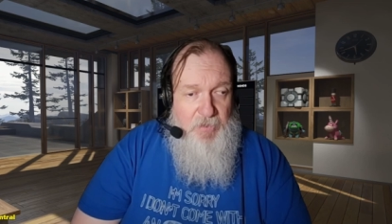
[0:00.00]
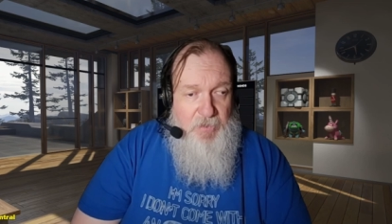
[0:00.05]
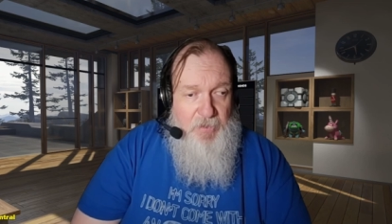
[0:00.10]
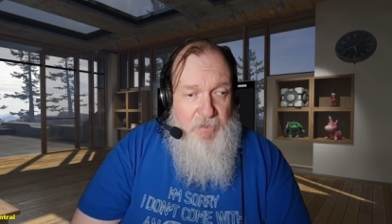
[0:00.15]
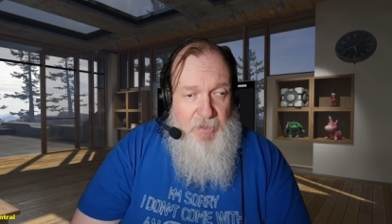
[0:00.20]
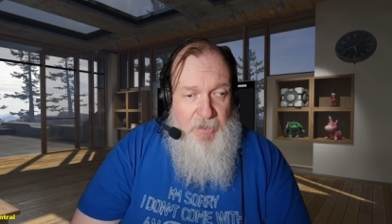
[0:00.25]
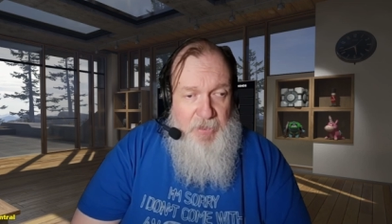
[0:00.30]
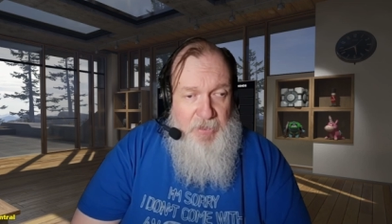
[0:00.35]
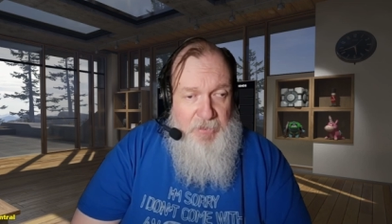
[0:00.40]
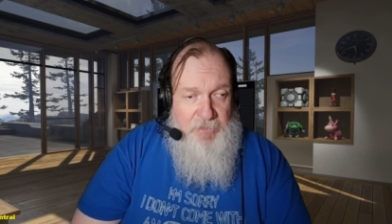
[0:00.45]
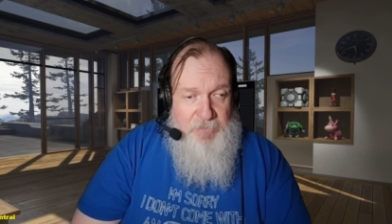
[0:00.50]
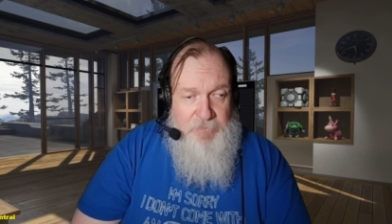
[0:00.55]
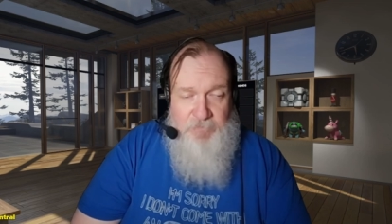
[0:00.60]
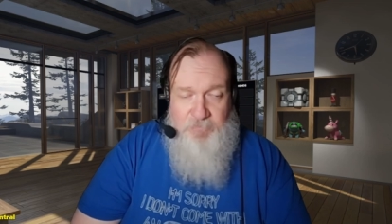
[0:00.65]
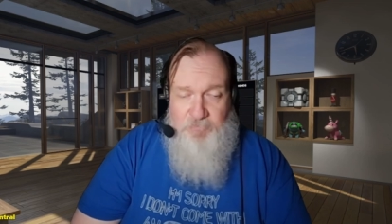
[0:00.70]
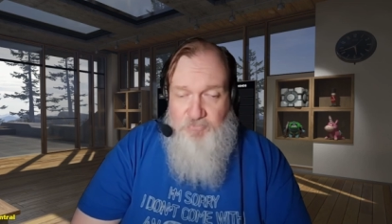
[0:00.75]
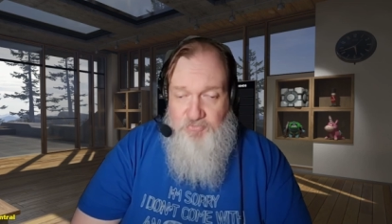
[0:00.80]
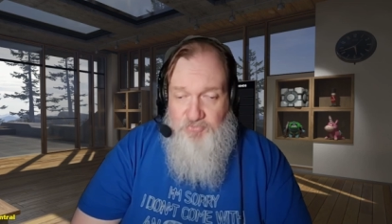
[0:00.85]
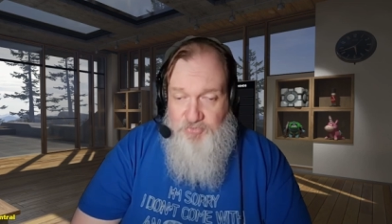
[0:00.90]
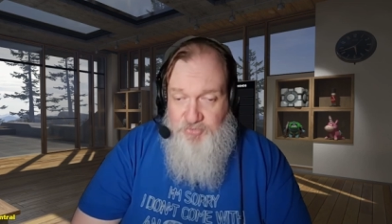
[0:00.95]
and
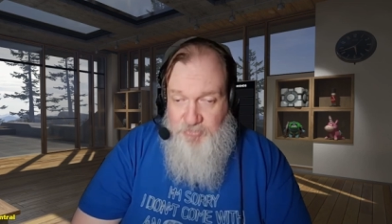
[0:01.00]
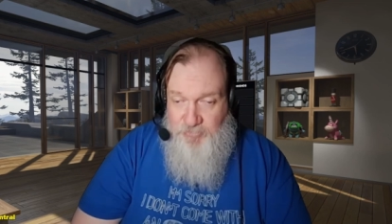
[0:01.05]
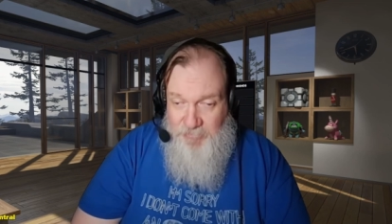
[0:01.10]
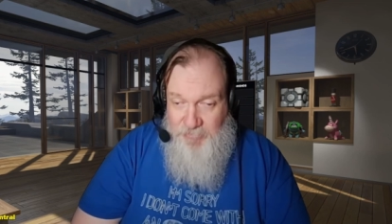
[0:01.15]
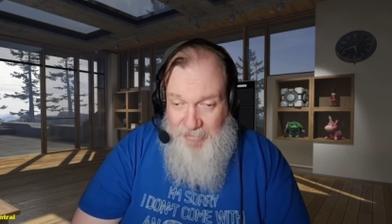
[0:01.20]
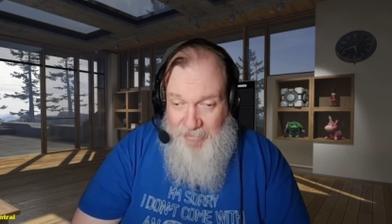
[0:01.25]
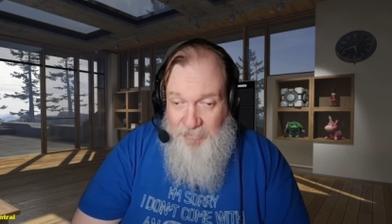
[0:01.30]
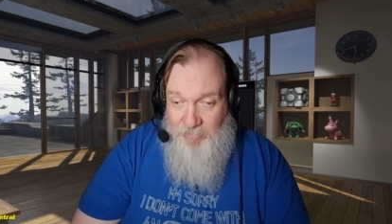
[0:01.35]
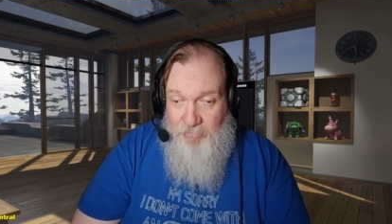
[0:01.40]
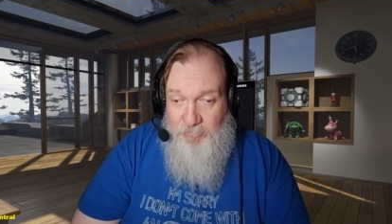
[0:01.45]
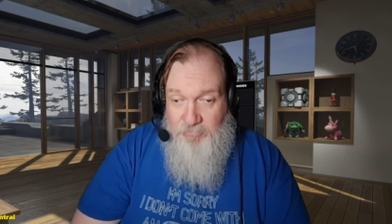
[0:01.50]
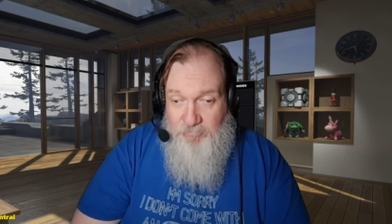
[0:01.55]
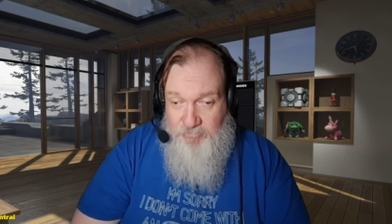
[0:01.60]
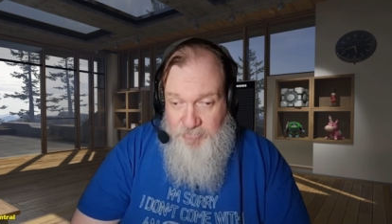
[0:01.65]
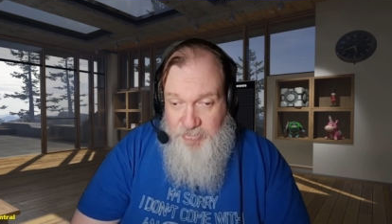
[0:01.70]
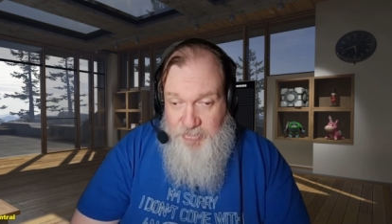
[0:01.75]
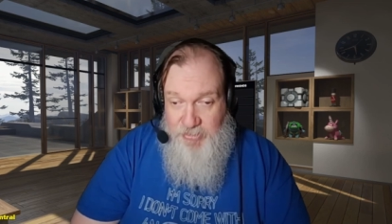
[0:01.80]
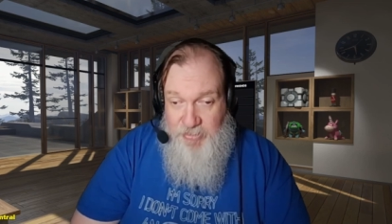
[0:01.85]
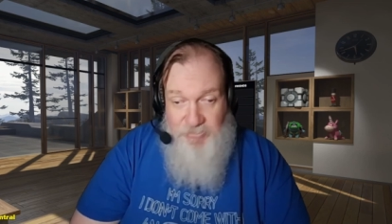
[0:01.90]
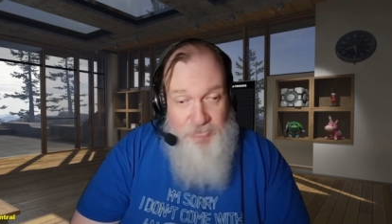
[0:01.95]
later
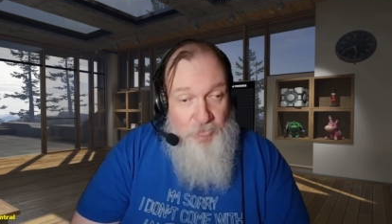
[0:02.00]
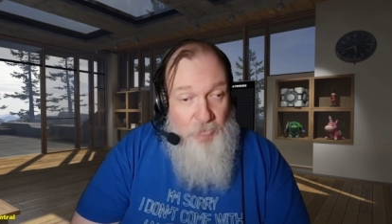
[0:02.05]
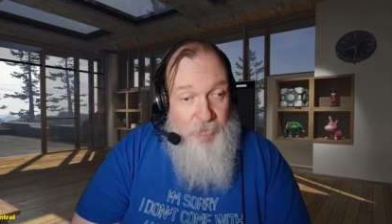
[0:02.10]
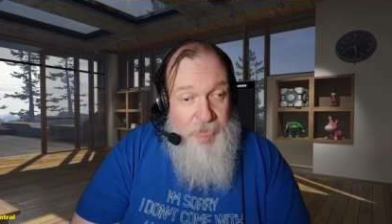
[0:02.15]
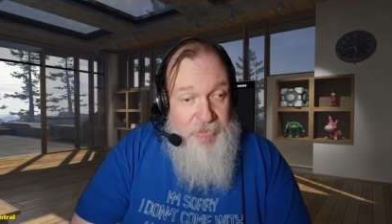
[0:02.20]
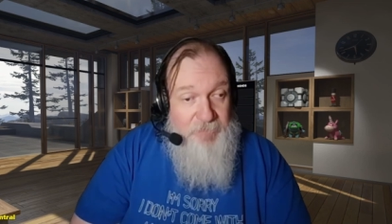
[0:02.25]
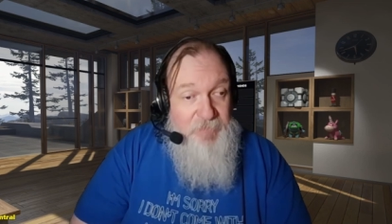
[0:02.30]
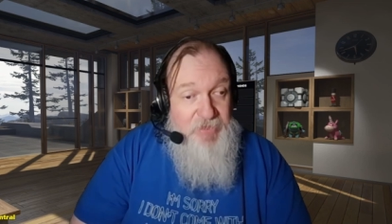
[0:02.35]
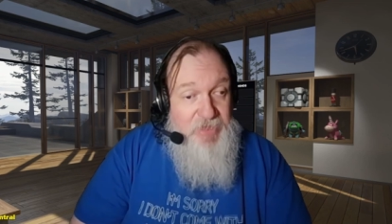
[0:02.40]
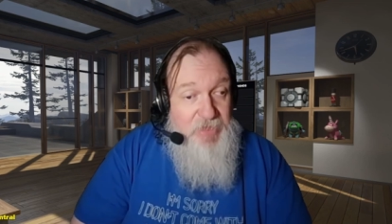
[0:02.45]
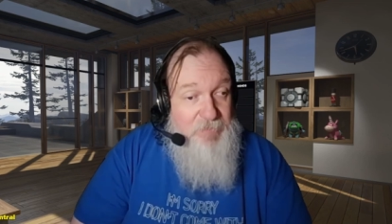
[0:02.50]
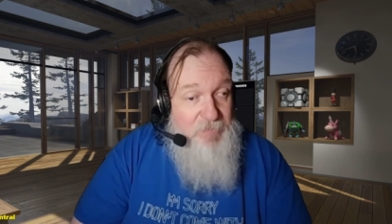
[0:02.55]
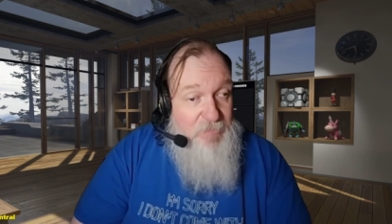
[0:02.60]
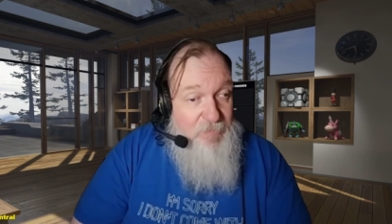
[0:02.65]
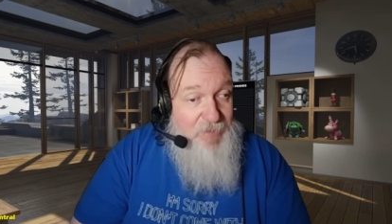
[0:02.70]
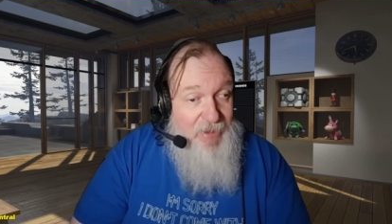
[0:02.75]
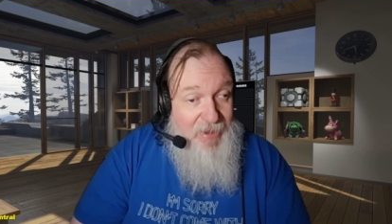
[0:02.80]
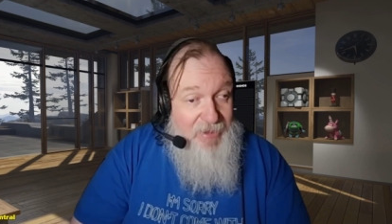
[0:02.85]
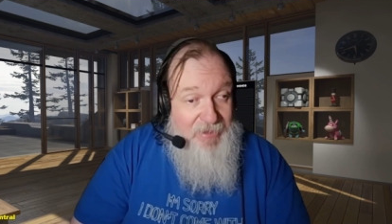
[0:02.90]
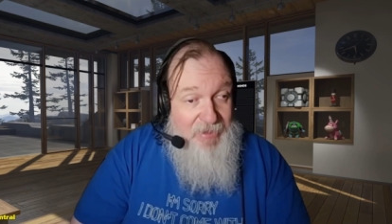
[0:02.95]
she's going to become a
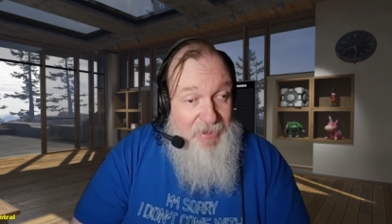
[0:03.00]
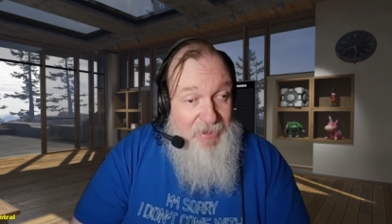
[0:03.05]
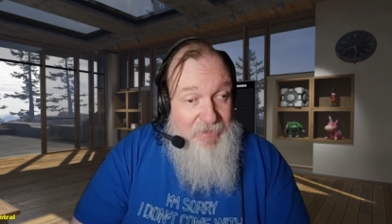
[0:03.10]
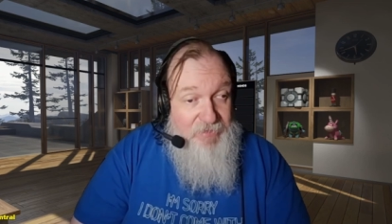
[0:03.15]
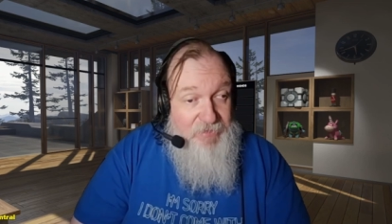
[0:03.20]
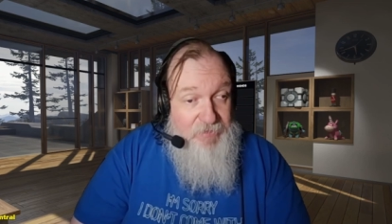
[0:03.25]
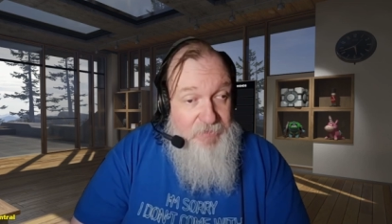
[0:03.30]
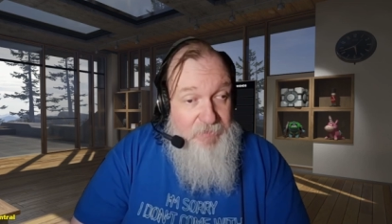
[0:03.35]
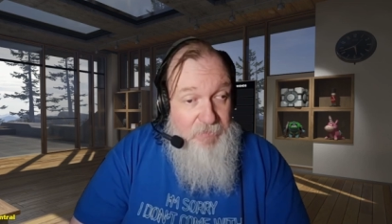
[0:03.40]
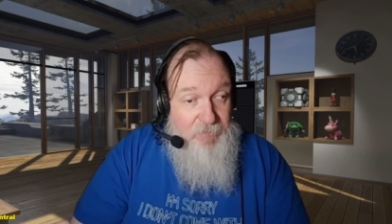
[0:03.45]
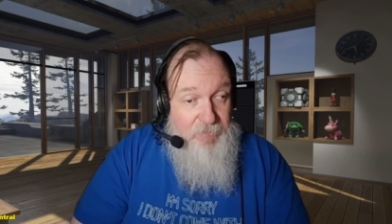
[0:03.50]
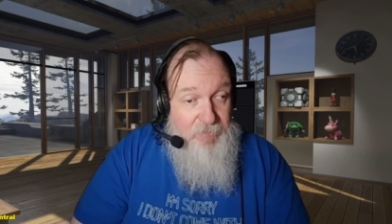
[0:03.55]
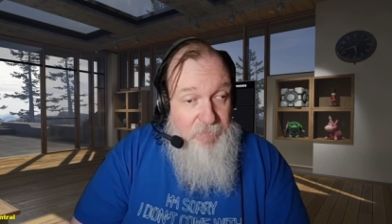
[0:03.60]
badass,